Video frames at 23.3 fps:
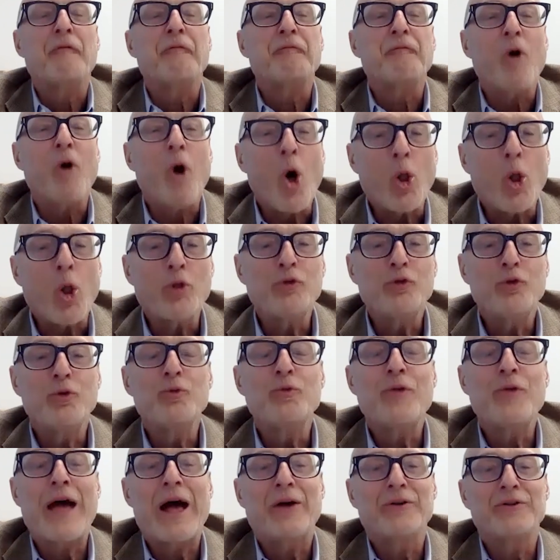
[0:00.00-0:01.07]
fall of two
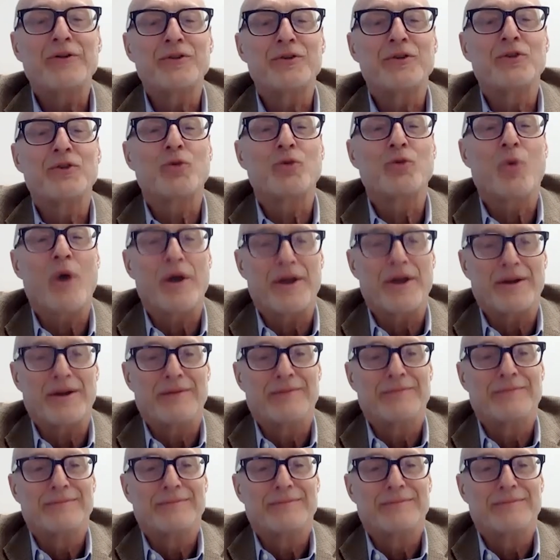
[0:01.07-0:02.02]
thousand twenty,